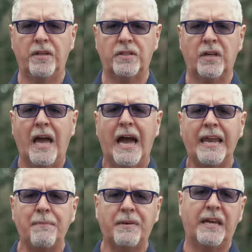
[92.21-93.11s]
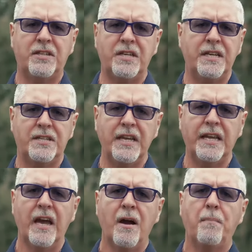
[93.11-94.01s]
us at
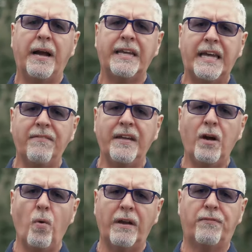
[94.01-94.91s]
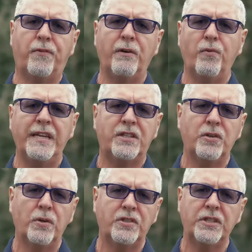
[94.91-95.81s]
MKCC by giving away free
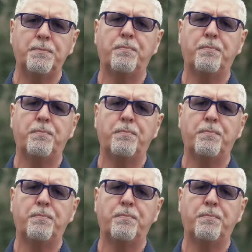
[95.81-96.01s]
resources,